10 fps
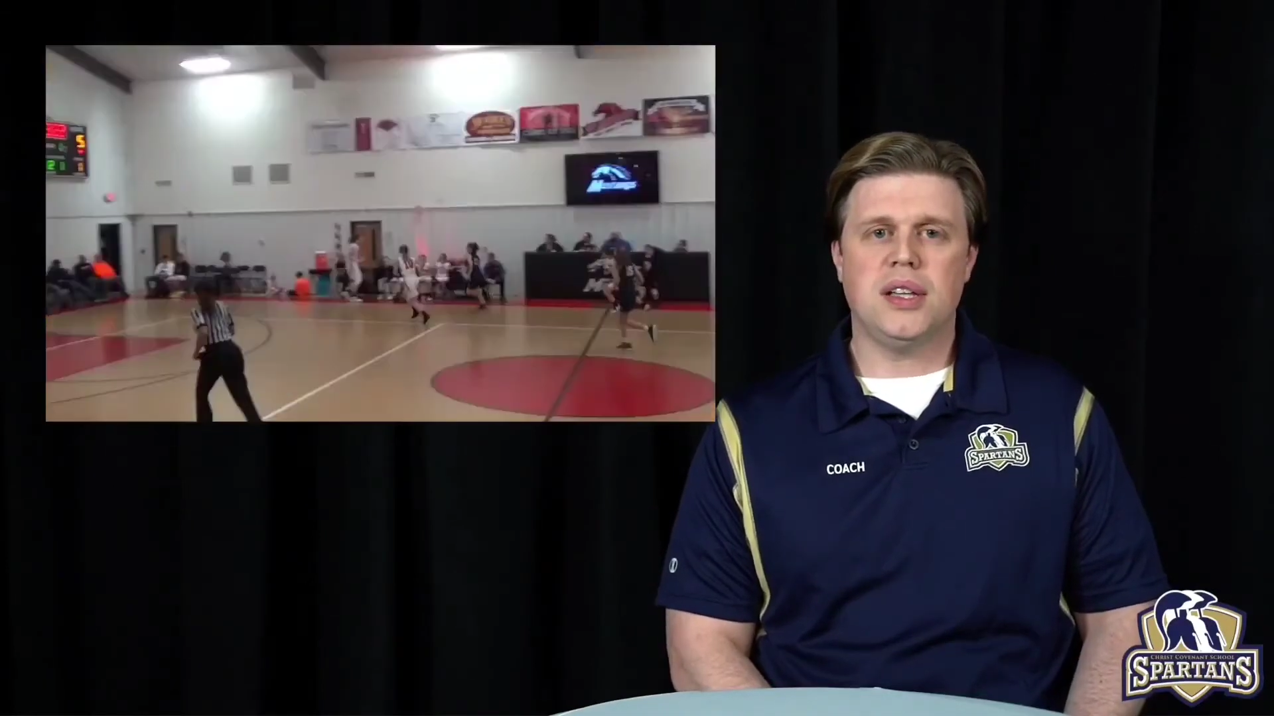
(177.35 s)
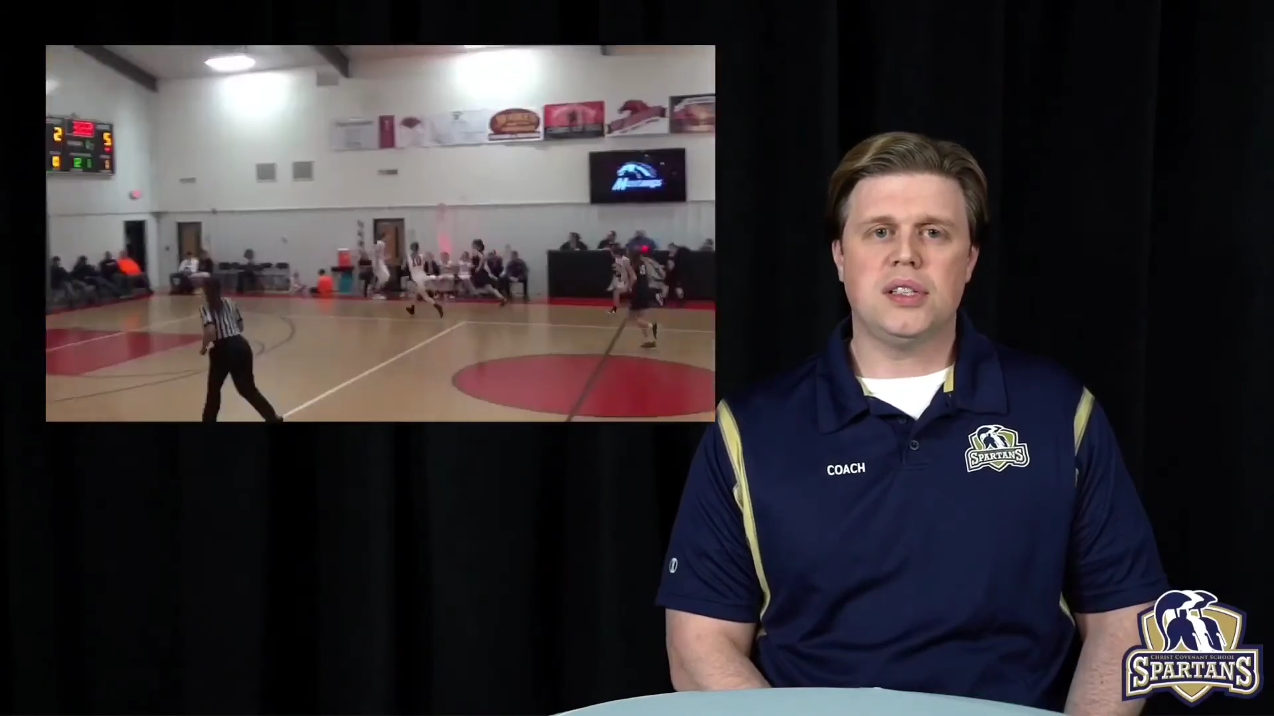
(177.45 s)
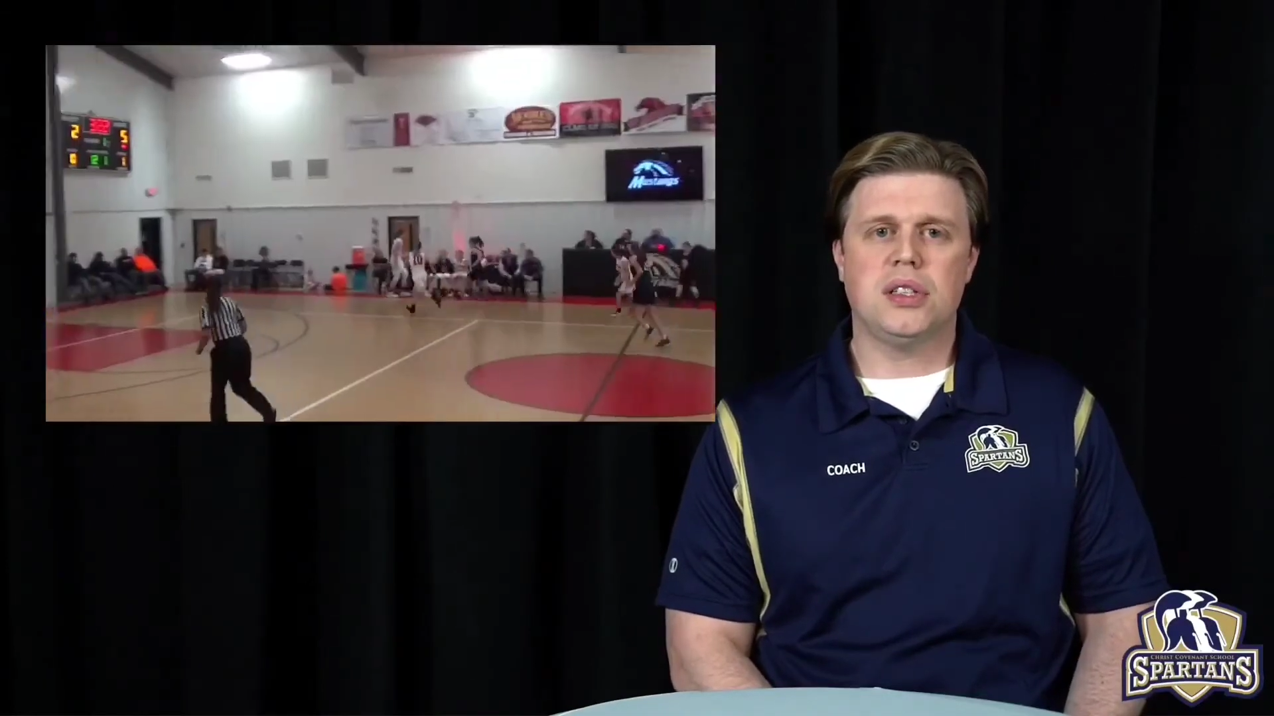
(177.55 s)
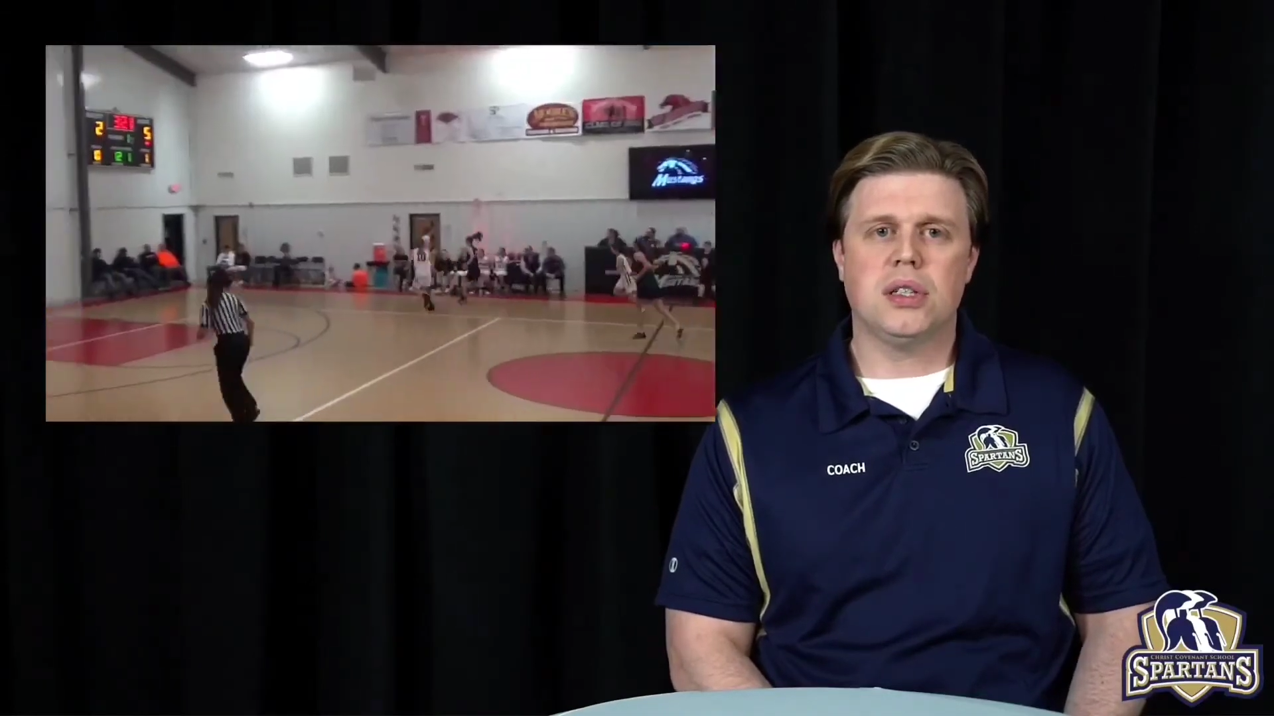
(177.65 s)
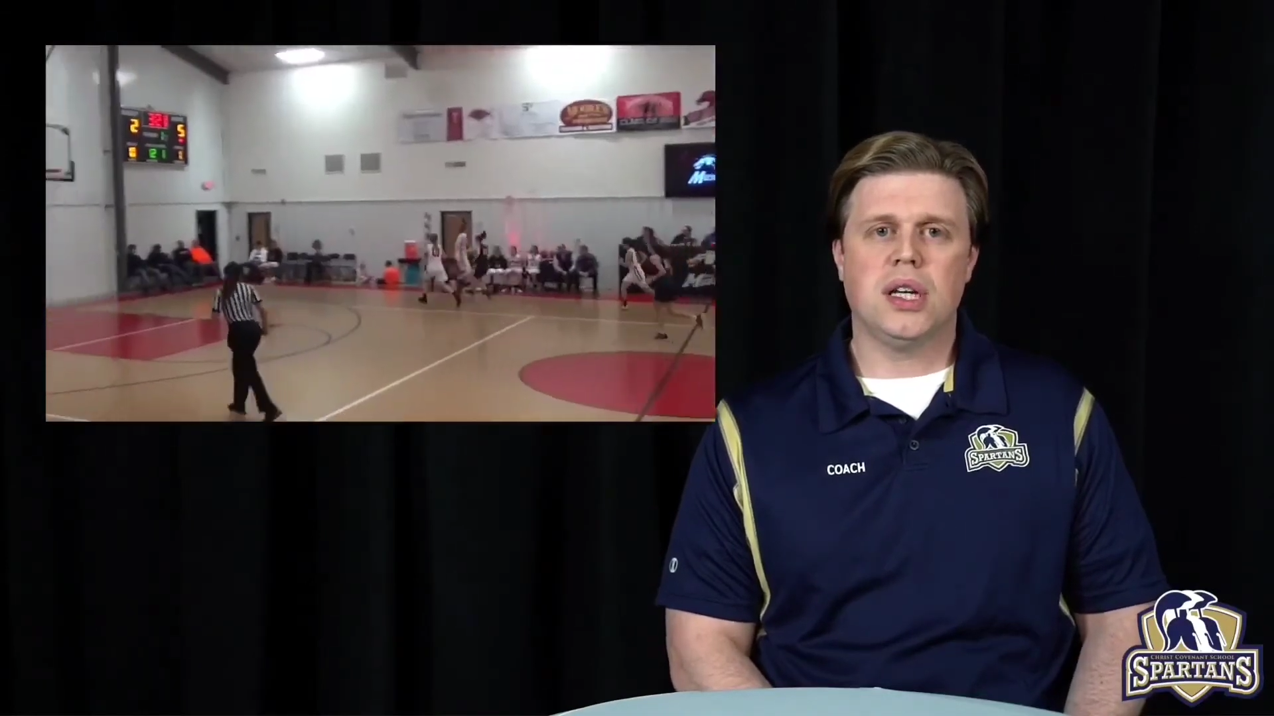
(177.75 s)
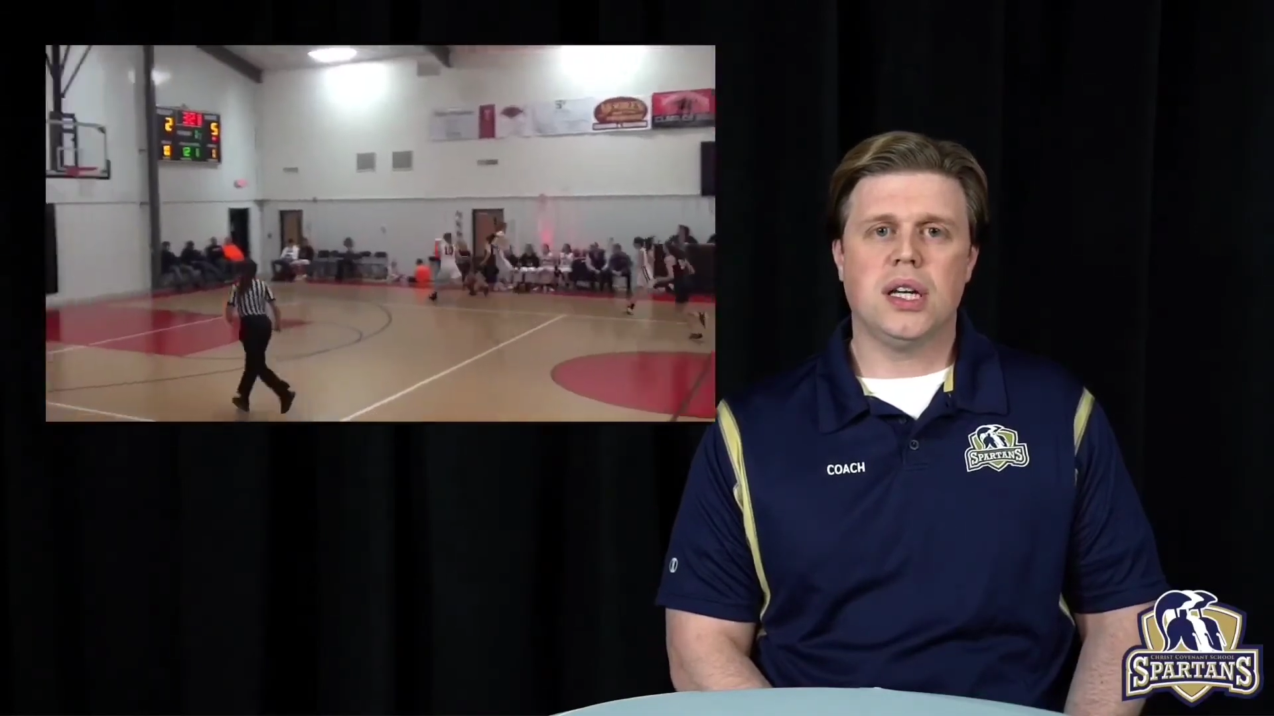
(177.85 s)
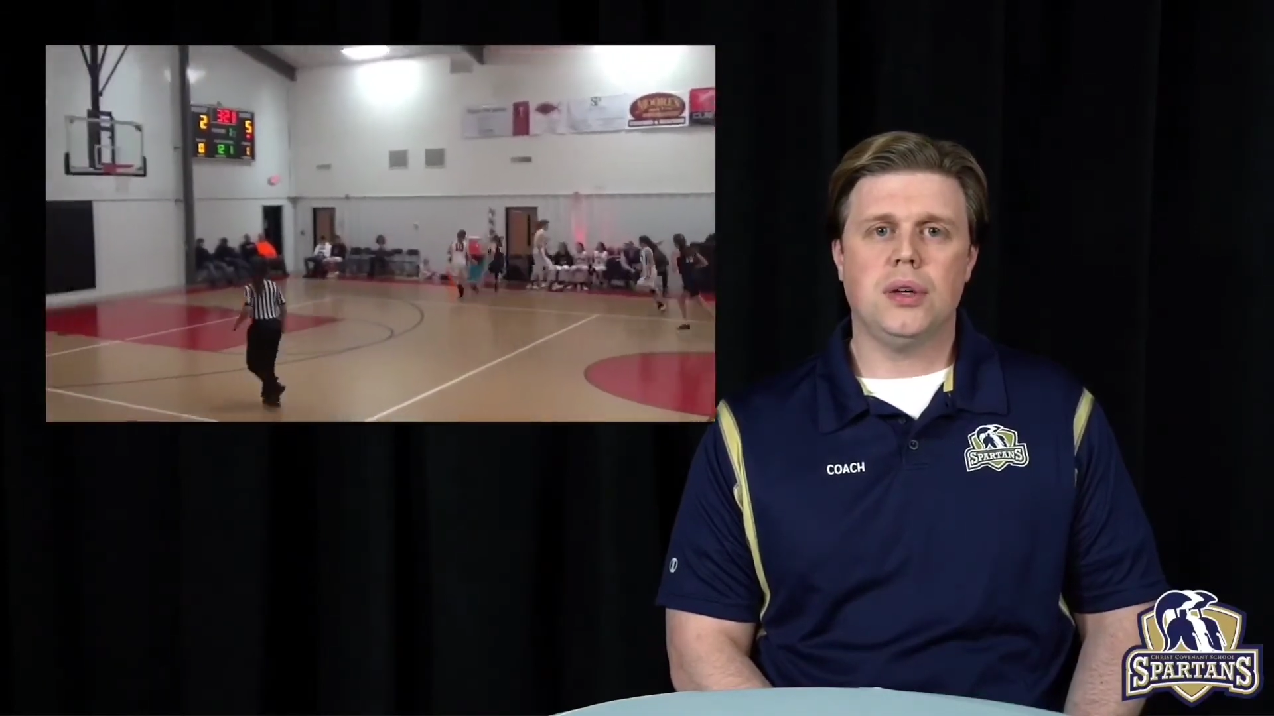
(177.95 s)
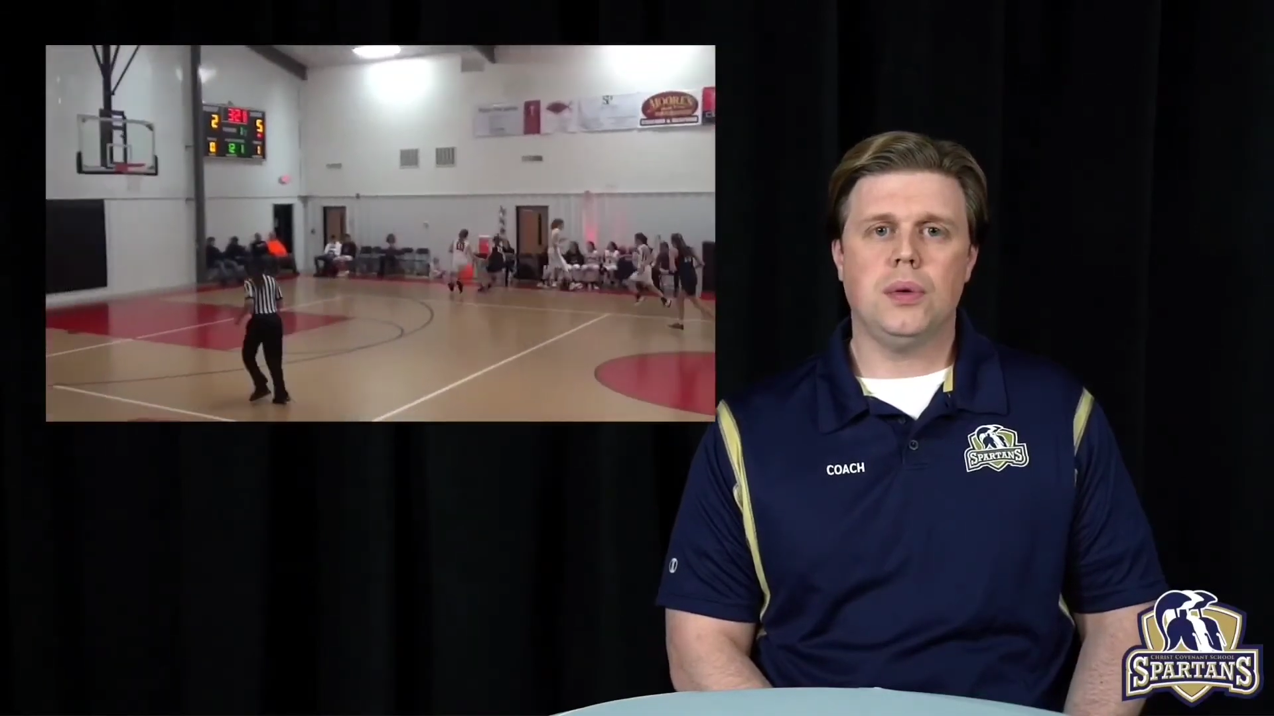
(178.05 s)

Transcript: this young lady